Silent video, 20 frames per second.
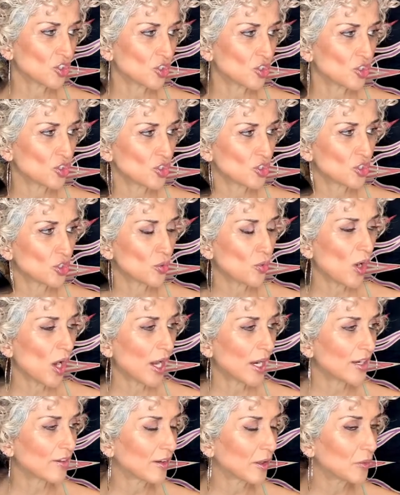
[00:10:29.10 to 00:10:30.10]
too
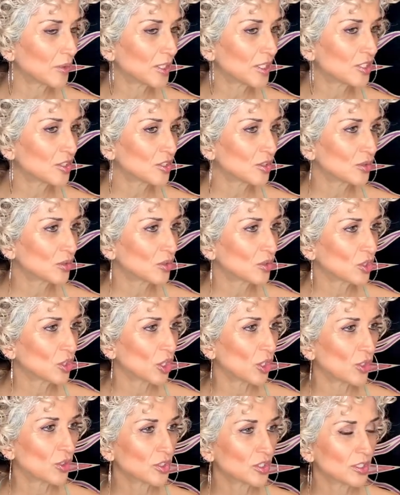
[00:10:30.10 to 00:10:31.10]
hot if I went in too
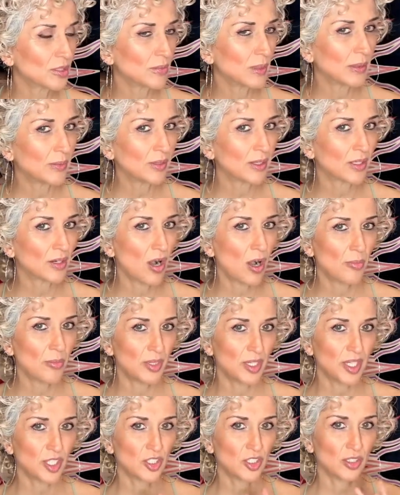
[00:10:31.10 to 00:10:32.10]
close, maybe the
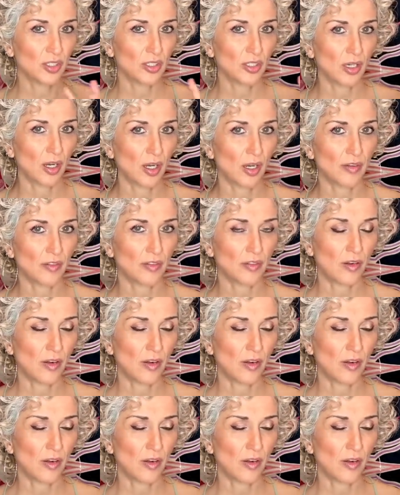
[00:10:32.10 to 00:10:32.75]
combination of